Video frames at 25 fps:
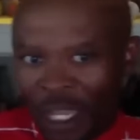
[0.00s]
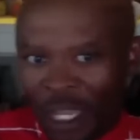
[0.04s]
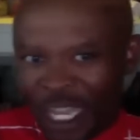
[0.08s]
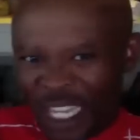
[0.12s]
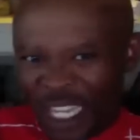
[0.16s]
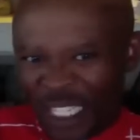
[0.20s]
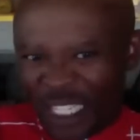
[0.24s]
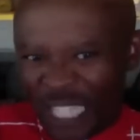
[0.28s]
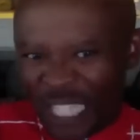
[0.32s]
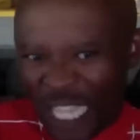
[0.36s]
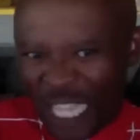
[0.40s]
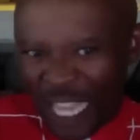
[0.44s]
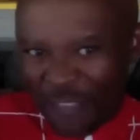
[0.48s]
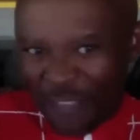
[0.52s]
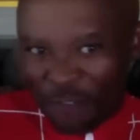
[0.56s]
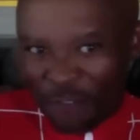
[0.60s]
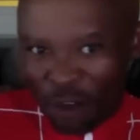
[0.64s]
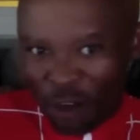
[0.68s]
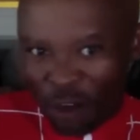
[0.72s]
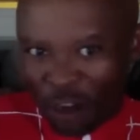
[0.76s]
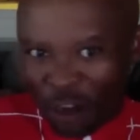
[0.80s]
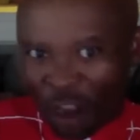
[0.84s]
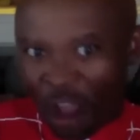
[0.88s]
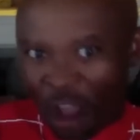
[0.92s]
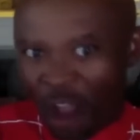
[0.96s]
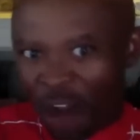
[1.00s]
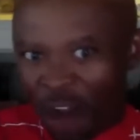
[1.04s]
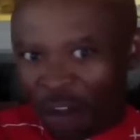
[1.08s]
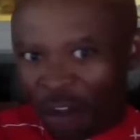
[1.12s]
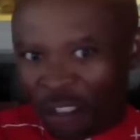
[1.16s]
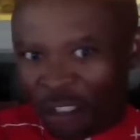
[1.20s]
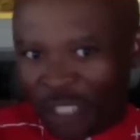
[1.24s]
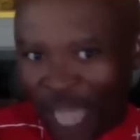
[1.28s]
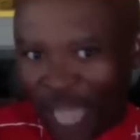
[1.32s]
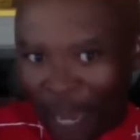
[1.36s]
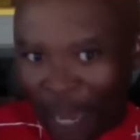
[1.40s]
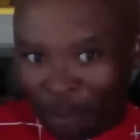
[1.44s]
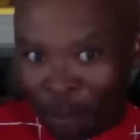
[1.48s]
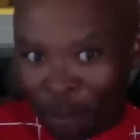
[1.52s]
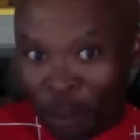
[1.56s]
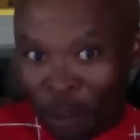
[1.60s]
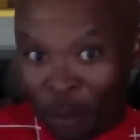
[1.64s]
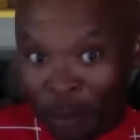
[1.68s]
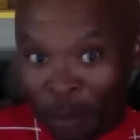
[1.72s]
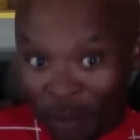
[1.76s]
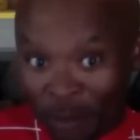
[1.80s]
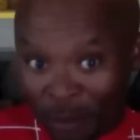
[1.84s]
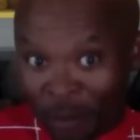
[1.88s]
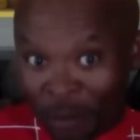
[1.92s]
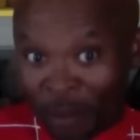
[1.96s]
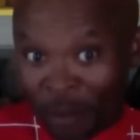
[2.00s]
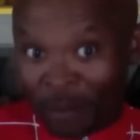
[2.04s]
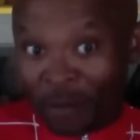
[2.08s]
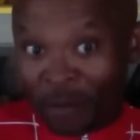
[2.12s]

because they give you long top tubes.